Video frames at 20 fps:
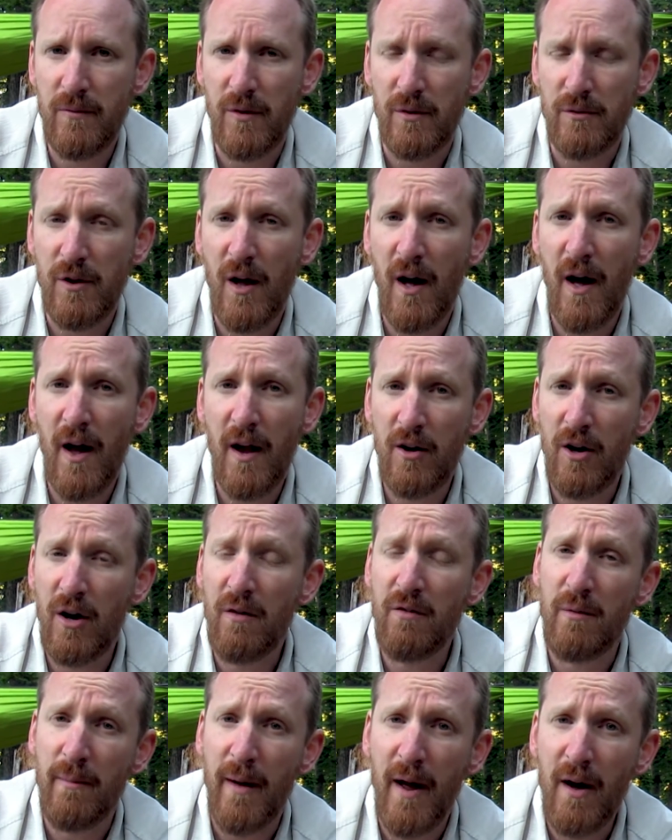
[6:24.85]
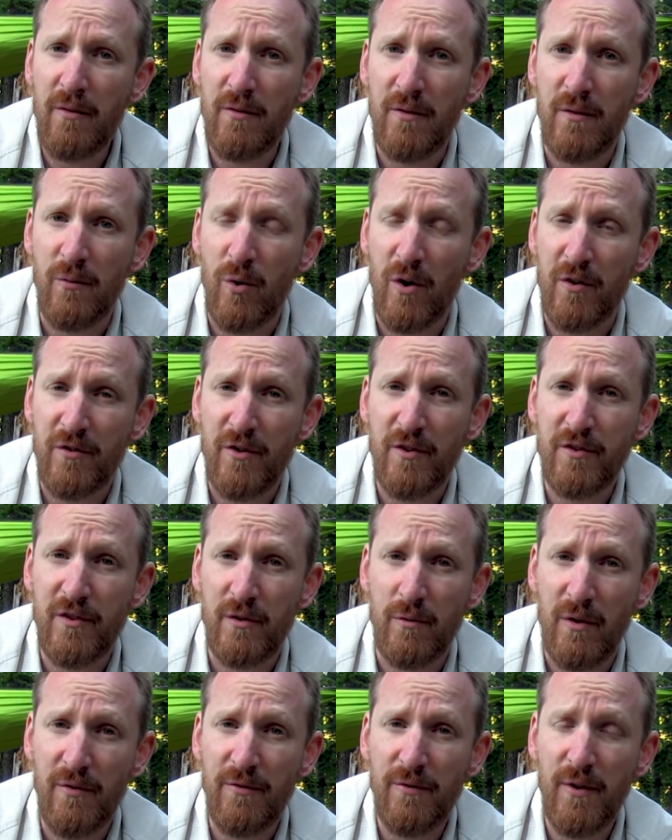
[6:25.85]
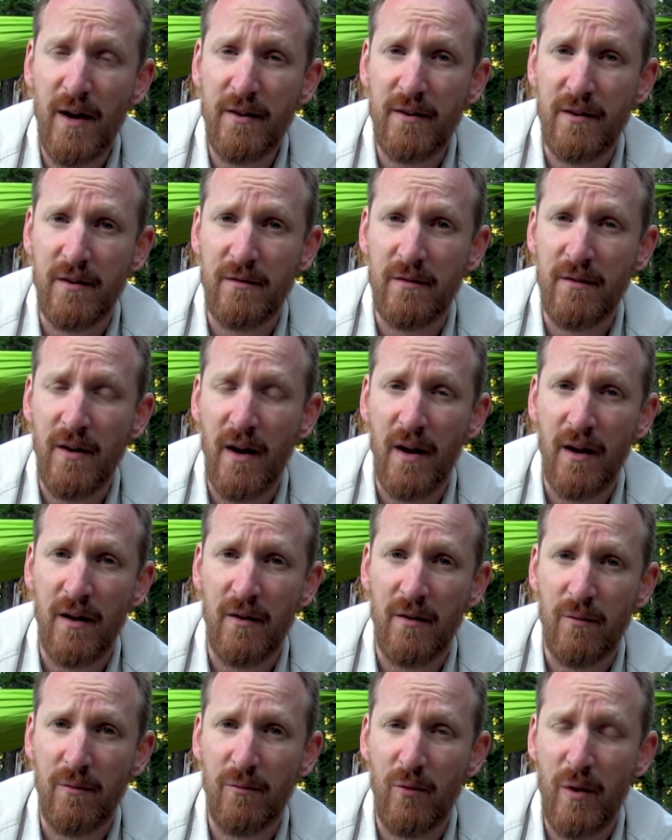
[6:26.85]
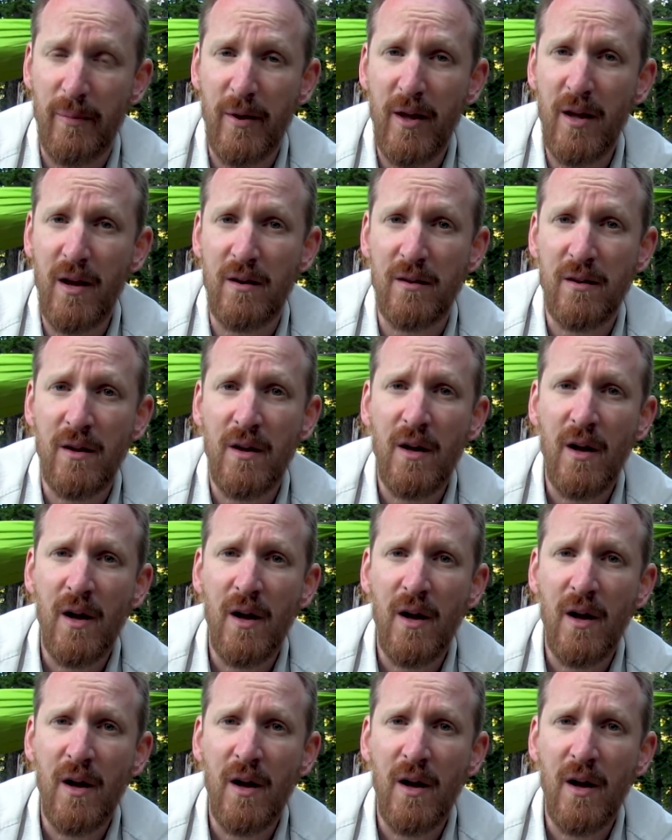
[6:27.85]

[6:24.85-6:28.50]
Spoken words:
line of the mountain where it starts to reflect and repeat